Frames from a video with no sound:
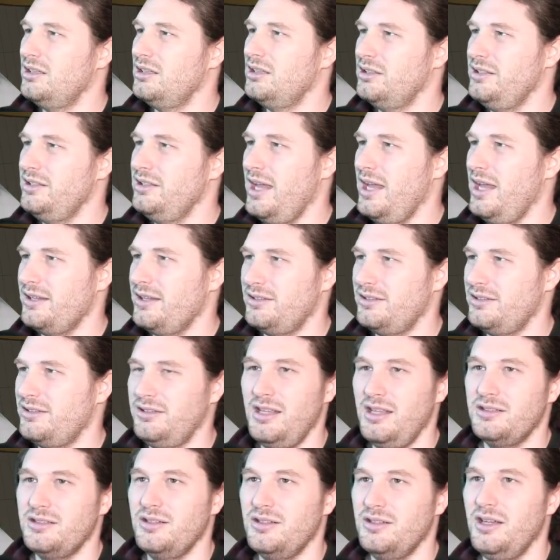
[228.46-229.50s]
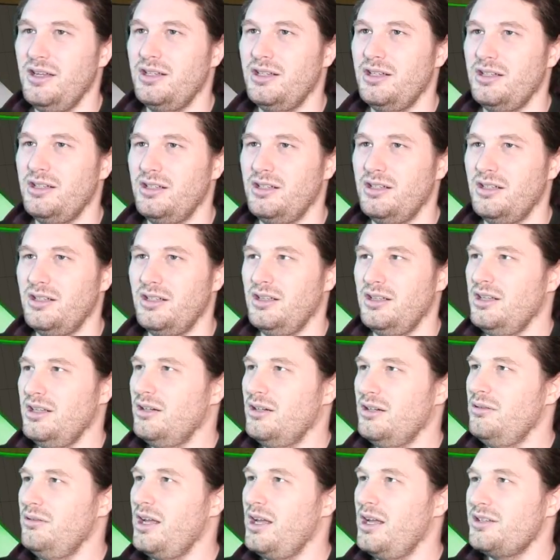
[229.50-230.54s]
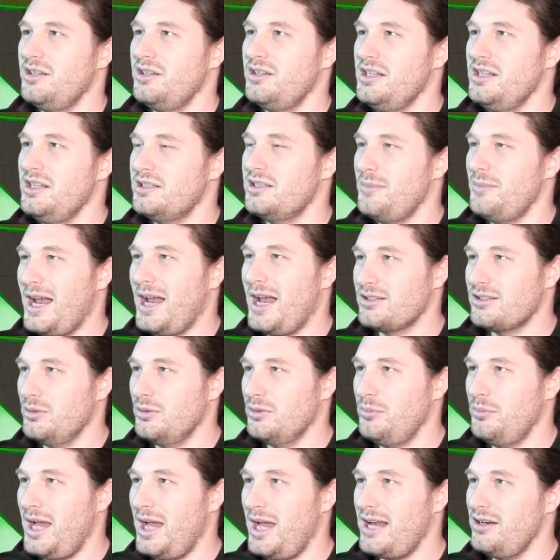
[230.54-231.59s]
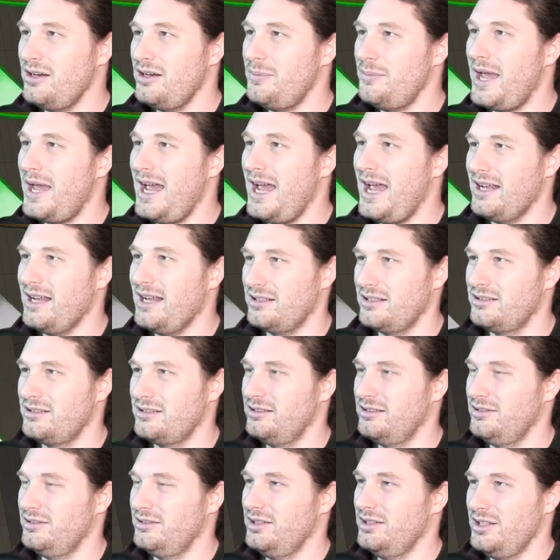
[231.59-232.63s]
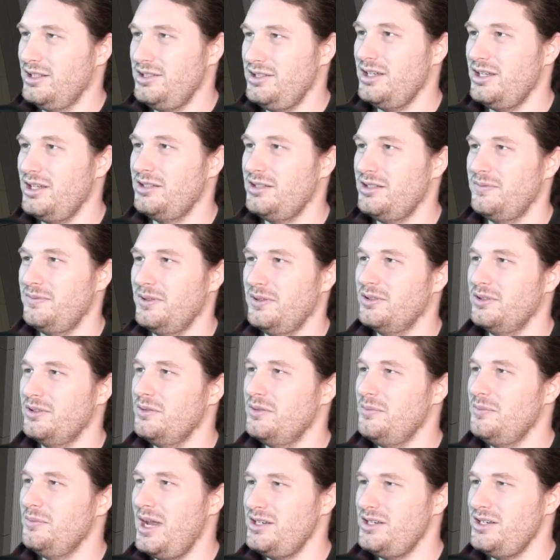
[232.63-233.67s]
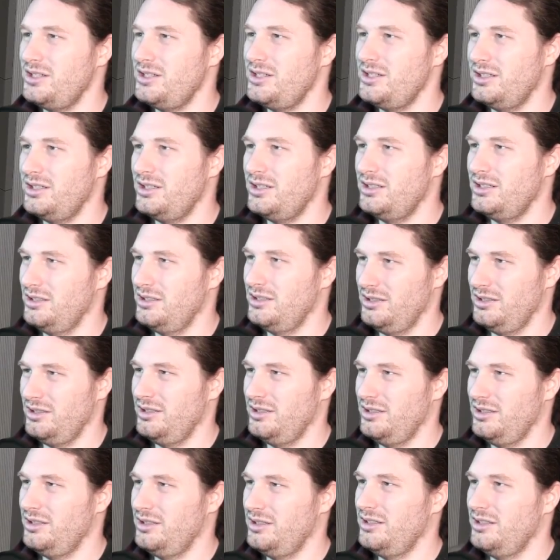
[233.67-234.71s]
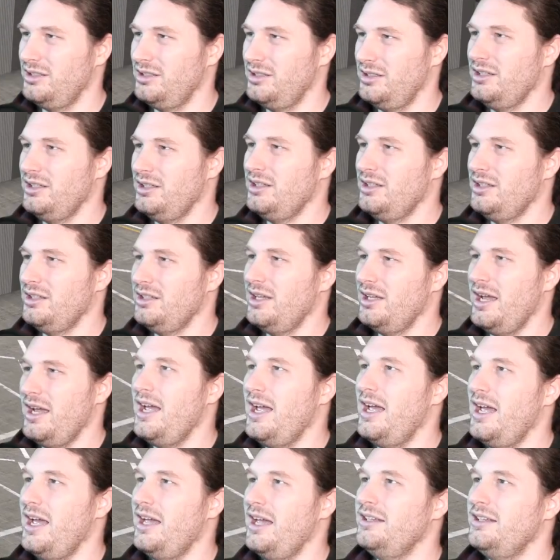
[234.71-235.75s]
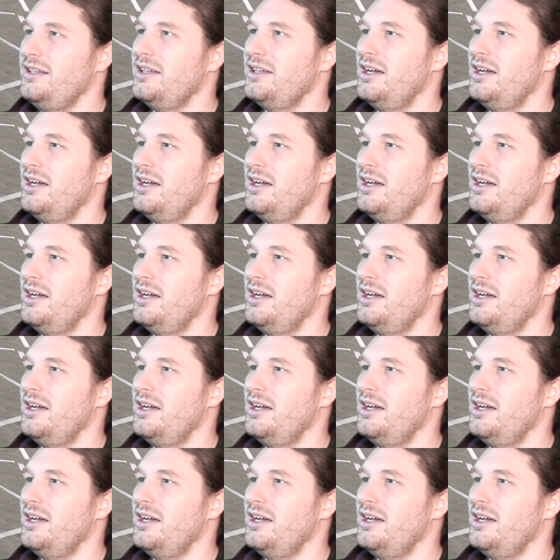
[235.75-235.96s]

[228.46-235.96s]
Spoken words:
Yes, that's good. We also need some actual battery packs, just for good measure. And,